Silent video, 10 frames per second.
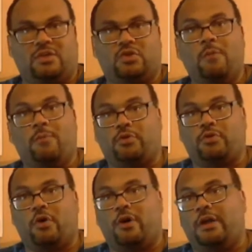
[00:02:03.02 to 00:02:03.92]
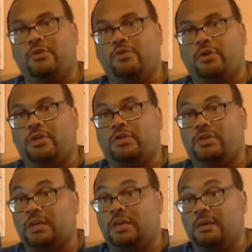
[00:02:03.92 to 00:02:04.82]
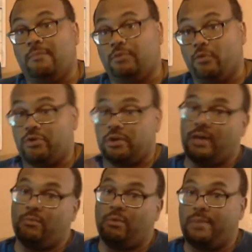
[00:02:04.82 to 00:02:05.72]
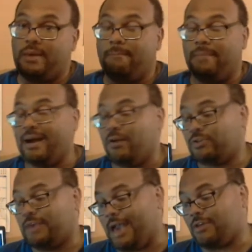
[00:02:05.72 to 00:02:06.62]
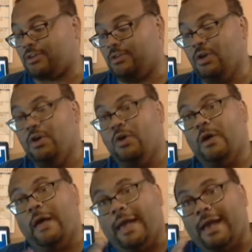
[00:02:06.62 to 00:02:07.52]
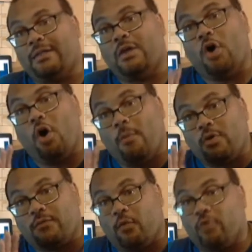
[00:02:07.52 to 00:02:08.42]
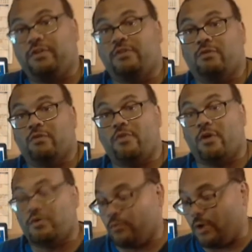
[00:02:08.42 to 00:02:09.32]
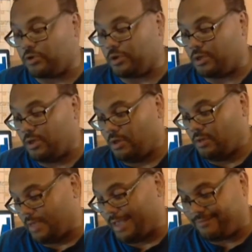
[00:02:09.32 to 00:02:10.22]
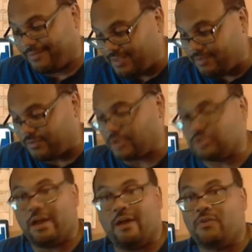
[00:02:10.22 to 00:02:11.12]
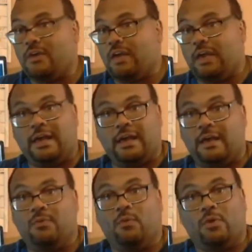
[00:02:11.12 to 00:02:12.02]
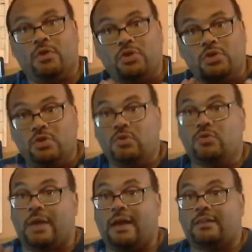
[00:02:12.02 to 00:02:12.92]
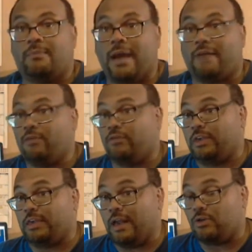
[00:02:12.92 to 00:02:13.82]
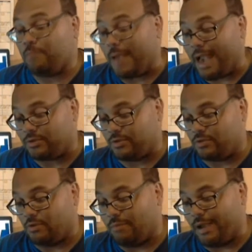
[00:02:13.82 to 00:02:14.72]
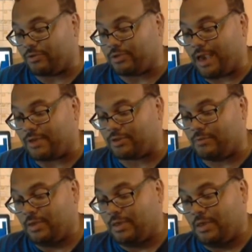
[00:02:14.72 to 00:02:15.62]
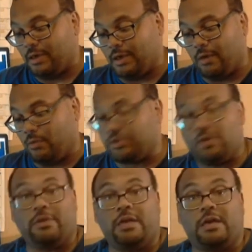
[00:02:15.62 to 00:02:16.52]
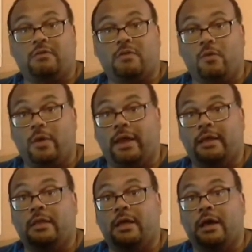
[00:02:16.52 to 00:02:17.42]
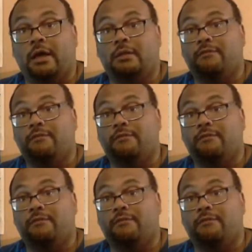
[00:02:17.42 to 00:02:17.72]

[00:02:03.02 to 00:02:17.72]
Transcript: superstar, and you're going to see him flourish again, will be Myles Gaskin. Had almost 1,400 yards rushing, had 10 touchdowns, and was used out of the backfield to catch passes. So Myles Gaskin, uh, we'll see what he could do. And uh,